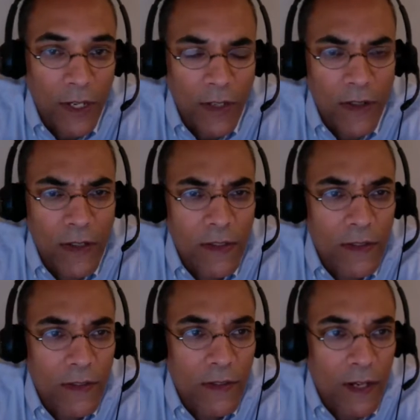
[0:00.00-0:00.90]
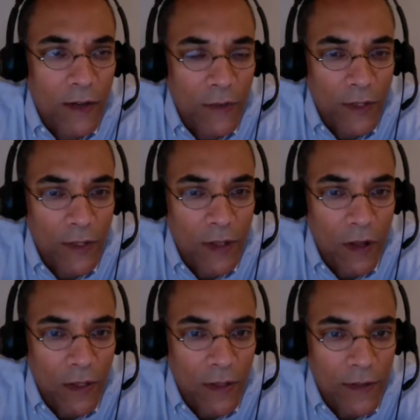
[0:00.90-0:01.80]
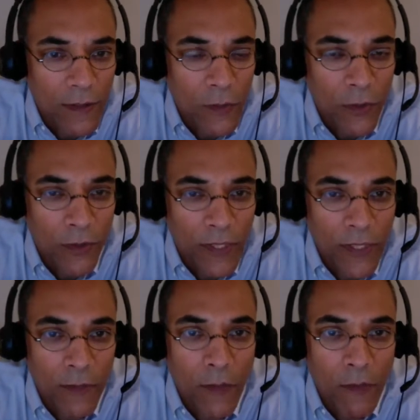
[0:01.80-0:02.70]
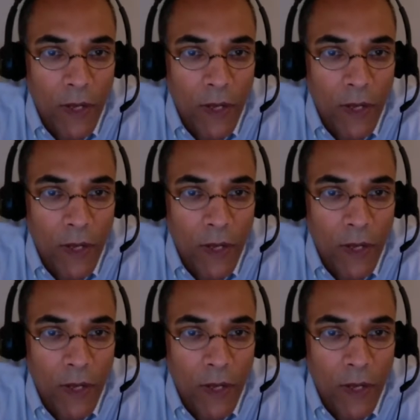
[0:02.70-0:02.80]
And this is kind of on a similar theme.